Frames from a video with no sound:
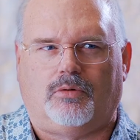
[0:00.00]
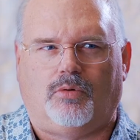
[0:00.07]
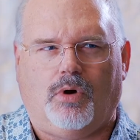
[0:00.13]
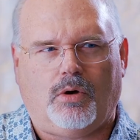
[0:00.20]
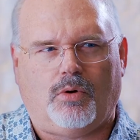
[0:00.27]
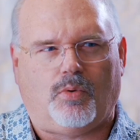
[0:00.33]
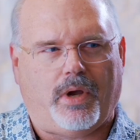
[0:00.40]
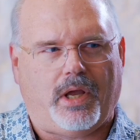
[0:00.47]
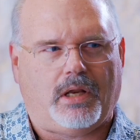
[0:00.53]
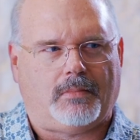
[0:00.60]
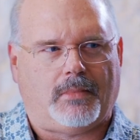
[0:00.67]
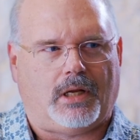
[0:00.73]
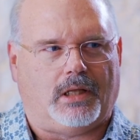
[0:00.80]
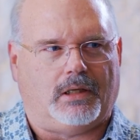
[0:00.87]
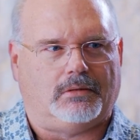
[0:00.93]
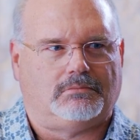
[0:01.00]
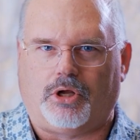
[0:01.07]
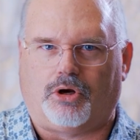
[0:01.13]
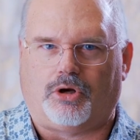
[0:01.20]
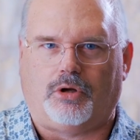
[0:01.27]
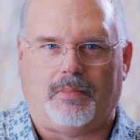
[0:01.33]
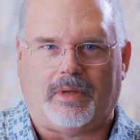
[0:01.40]
Whoa, wait a minute.
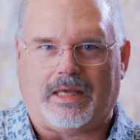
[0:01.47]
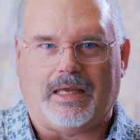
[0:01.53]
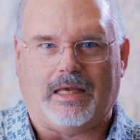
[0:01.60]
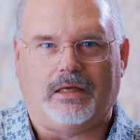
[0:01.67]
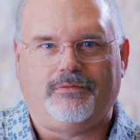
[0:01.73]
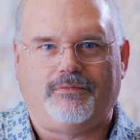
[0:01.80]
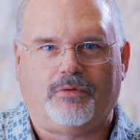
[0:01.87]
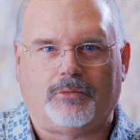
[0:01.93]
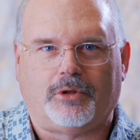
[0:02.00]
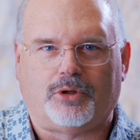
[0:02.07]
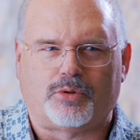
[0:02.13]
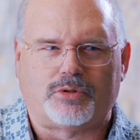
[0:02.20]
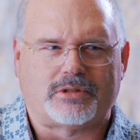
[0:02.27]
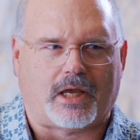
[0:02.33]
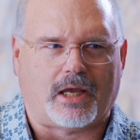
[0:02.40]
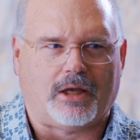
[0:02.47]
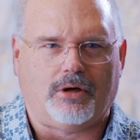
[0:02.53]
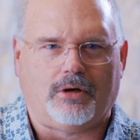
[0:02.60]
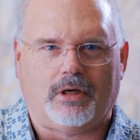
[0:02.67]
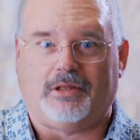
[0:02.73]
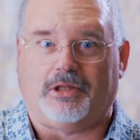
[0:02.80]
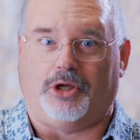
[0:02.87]
They're going to be hid from the Lord's anger
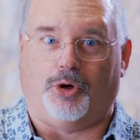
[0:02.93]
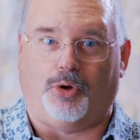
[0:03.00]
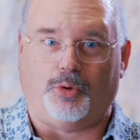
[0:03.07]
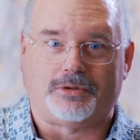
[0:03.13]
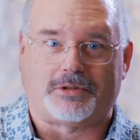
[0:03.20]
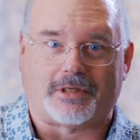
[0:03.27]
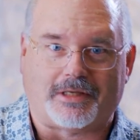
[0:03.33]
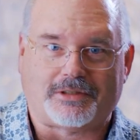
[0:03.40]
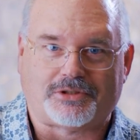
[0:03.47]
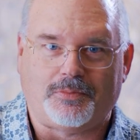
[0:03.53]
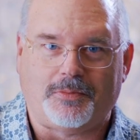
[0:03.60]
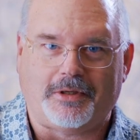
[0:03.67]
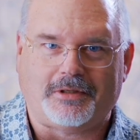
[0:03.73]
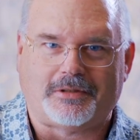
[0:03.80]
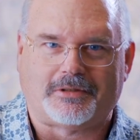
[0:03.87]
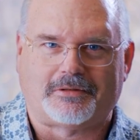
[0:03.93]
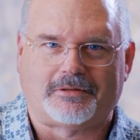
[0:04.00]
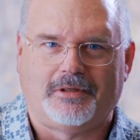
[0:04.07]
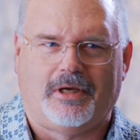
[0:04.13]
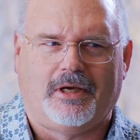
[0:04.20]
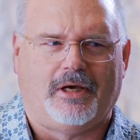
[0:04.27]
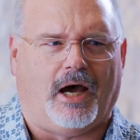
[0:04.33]
in the Old Testament?
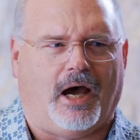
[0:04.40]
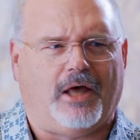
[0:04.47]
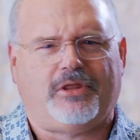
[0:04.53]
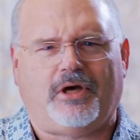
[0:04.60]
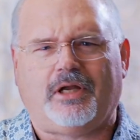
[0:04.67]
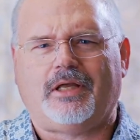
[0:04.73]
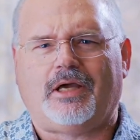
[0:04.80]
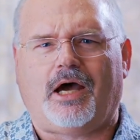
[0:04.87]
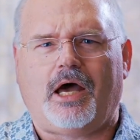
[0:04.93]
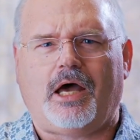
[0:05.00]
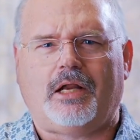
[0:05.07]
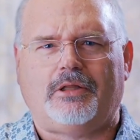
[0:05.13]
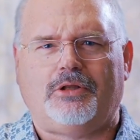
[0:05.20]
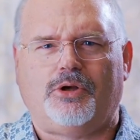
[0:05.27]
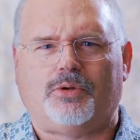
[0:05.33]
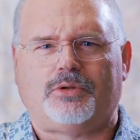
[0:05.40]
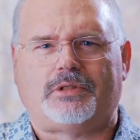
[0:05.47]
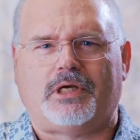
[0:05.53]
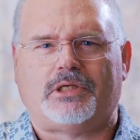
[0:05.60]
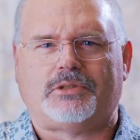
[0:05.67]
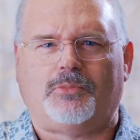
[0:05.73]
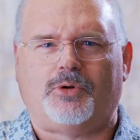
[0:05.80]
I thought God in the Old
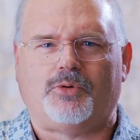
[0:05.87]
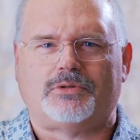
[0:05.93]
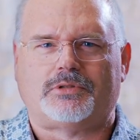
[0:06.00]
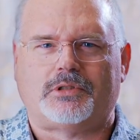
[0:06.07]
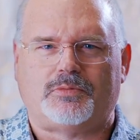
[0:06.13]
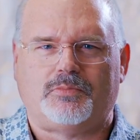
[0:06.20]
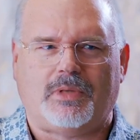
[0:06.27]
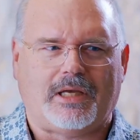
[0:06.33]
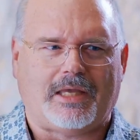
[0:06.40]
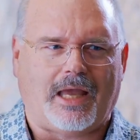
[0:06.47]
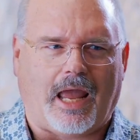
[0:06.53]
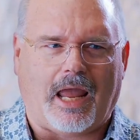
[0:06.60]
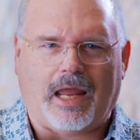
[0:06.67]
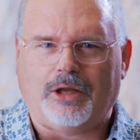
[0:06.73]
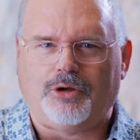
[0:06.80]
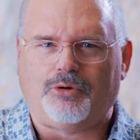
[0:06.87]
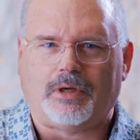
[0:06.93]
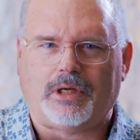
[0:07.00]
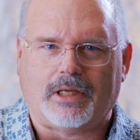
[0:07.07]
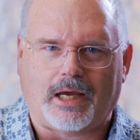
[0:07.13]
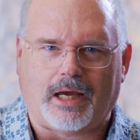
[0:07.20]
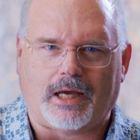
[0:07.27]
Testament was this big
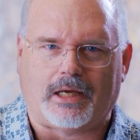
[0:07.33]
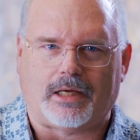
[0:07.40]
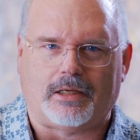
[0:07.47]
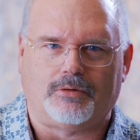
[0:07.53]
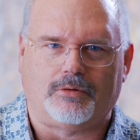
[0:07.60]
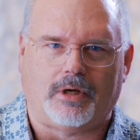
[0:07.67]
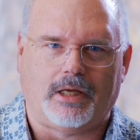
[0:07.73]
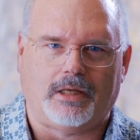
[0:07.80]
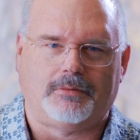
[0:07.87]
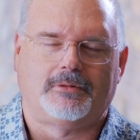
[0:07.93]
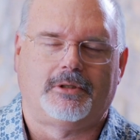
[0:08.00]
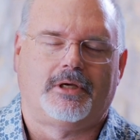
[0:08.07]
angry God, right?